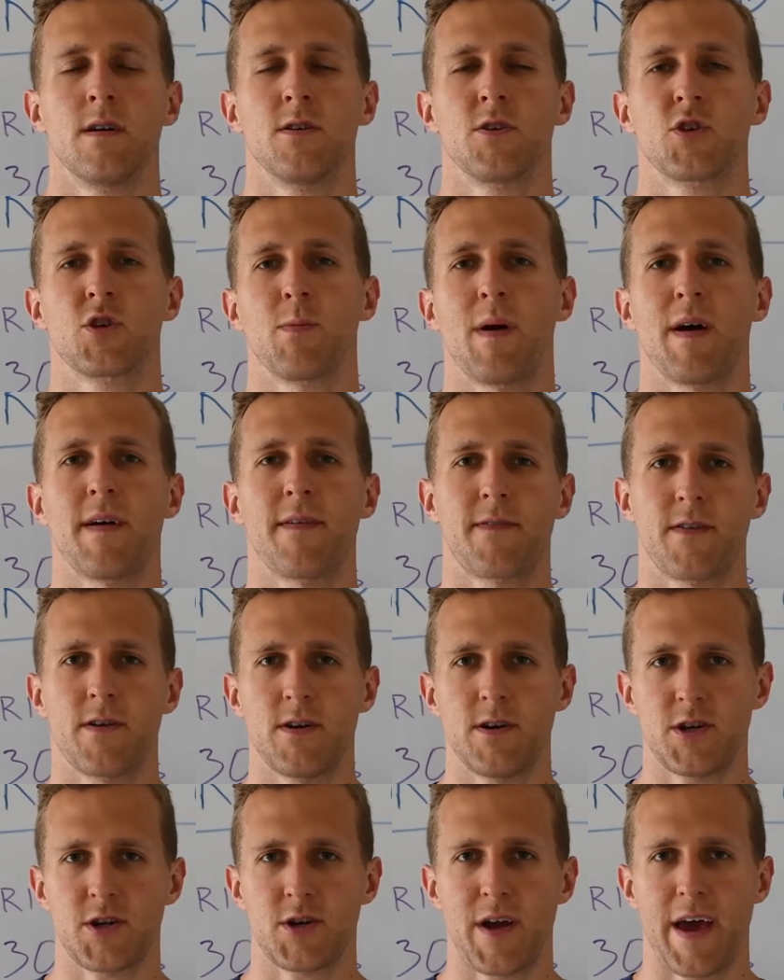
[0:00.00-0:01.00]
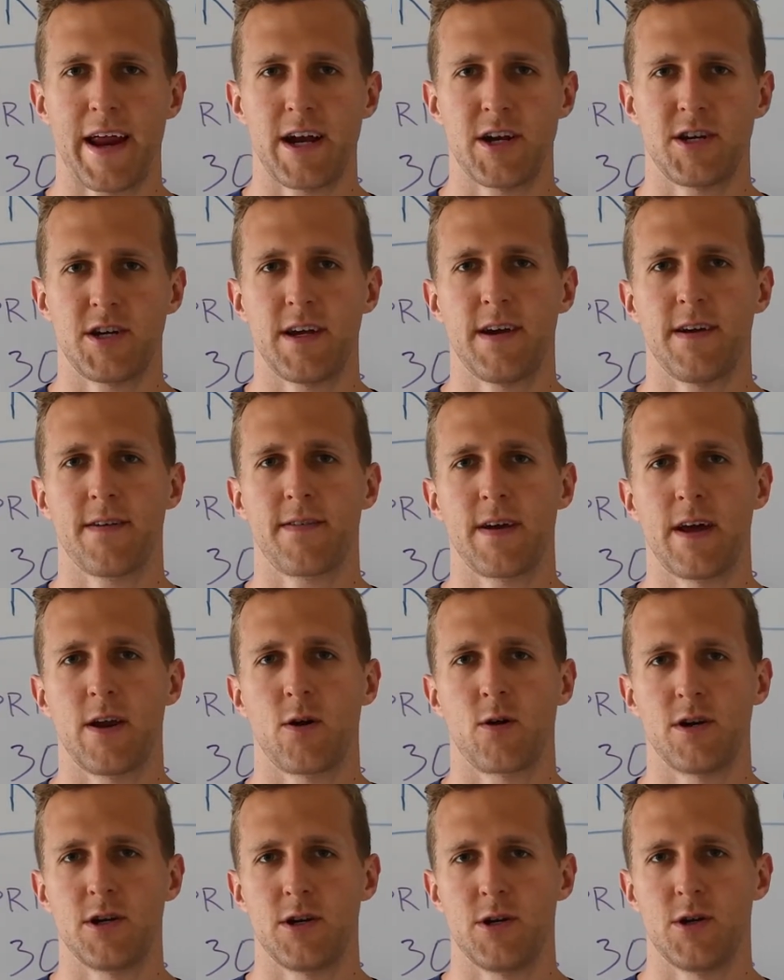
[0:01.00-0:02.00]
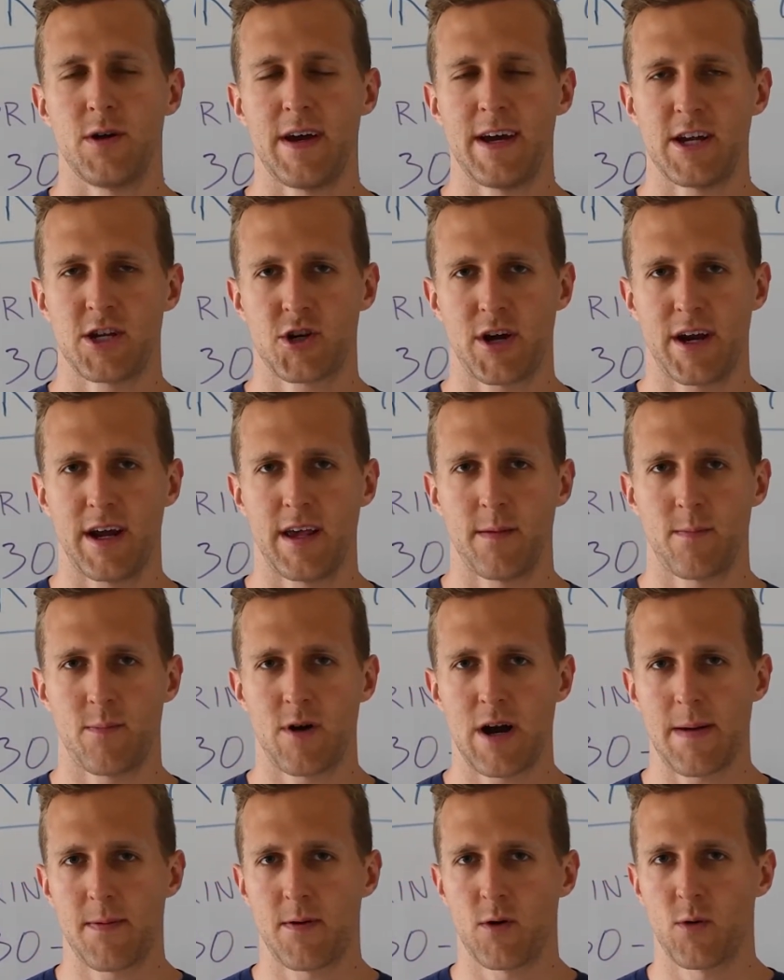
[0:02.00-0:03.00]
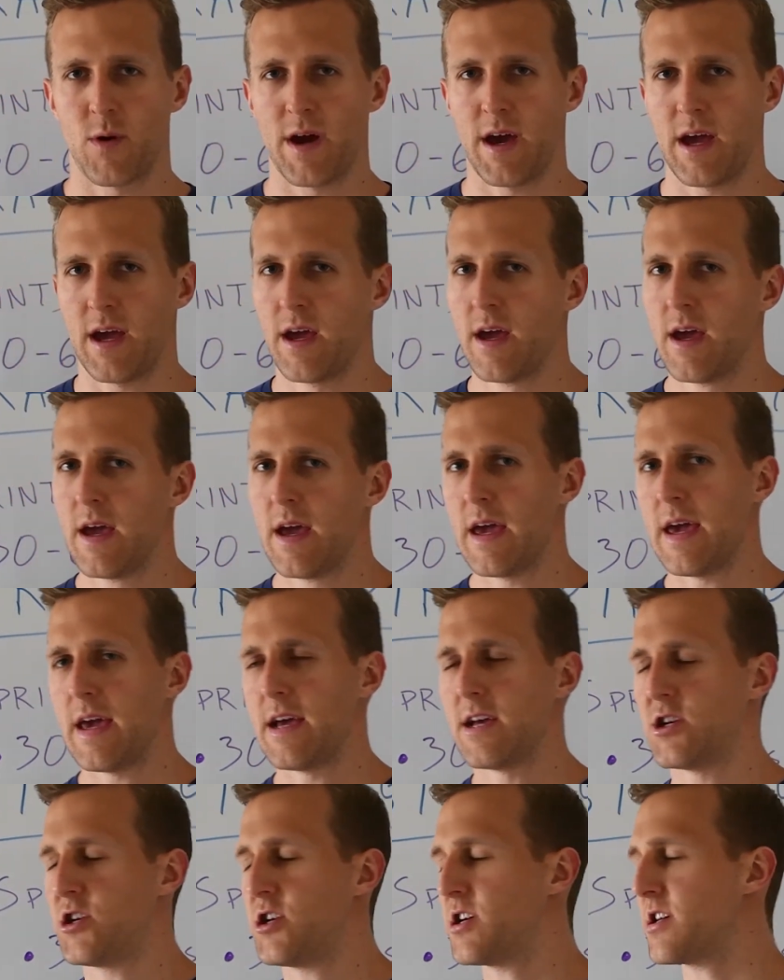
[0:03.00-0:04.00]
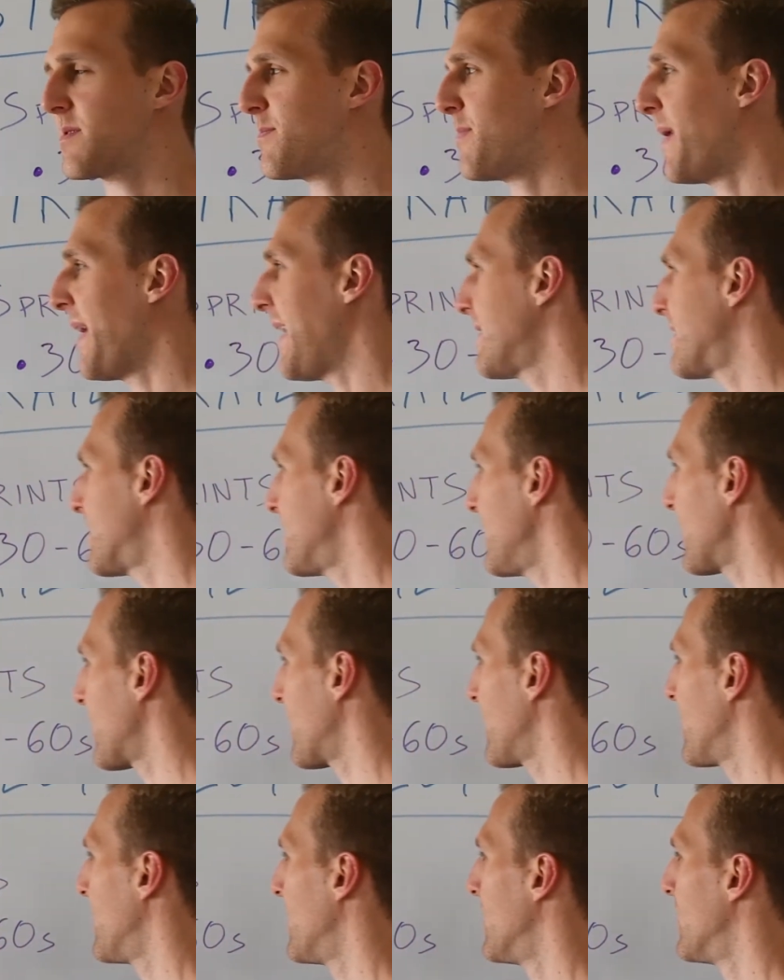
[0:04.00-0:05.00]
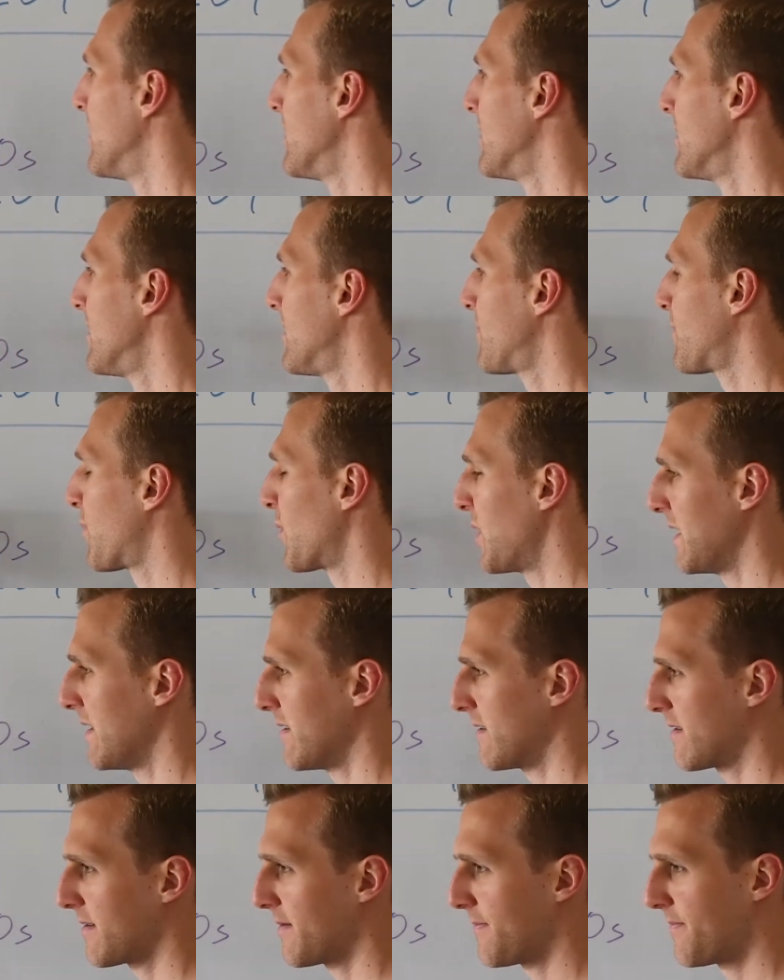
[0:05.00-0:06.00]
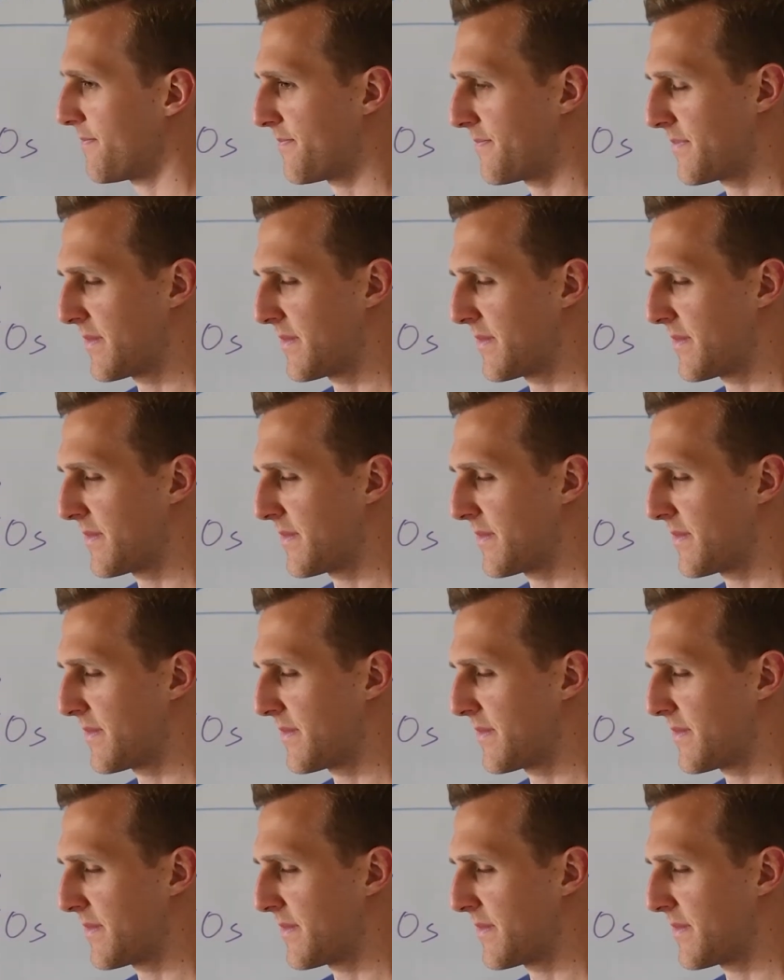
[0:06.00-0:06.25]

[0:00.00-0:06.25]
So my first strategy in order to do HIIT training the proper way is just basic sprints.